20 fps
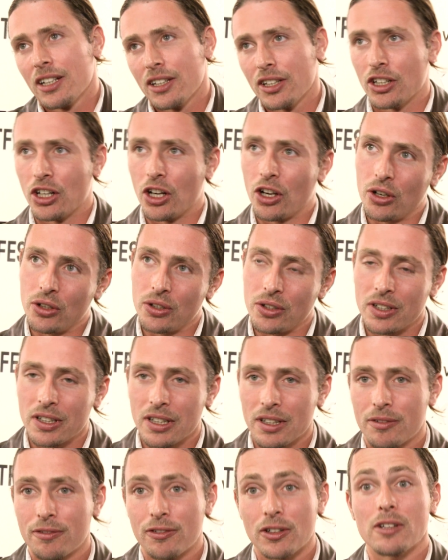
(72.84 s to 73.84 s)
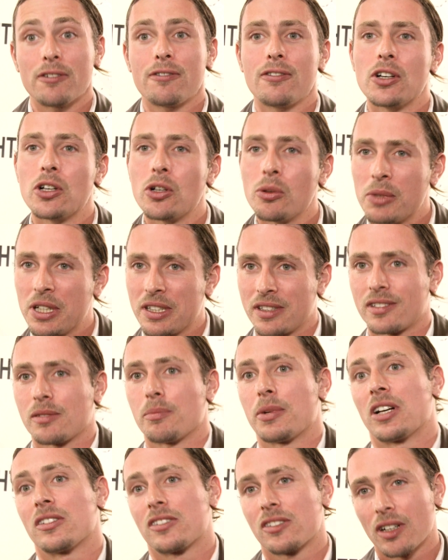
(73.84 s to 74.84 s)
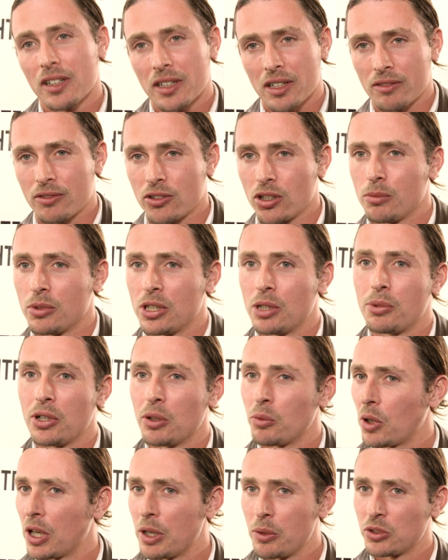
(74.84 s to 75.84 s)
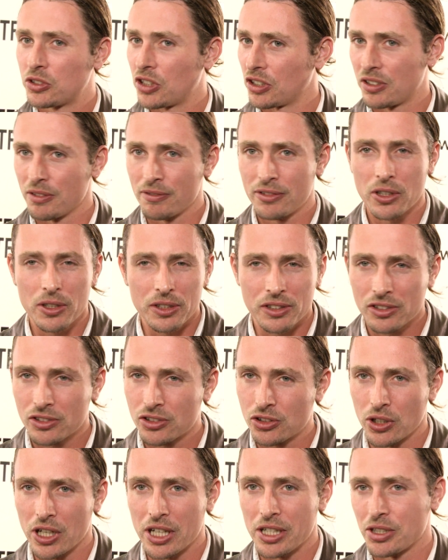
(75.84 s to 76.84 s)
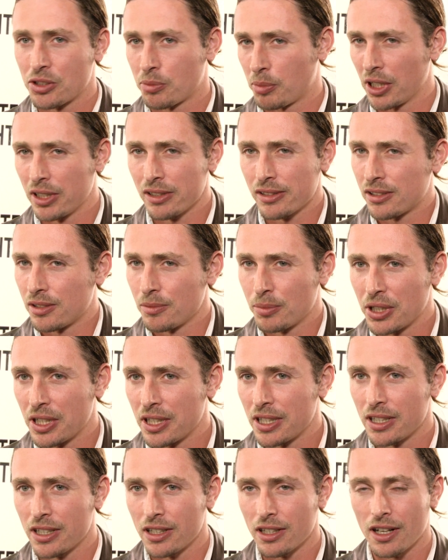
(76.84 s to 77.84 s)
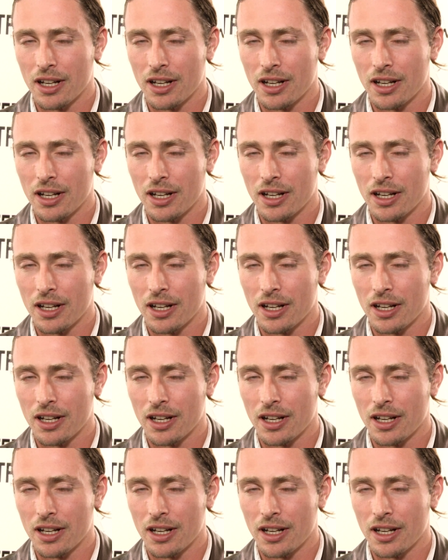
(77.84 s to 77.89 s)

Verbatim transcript: you know, for the film it's about psychic phenomena, but it was just a very strange place to be.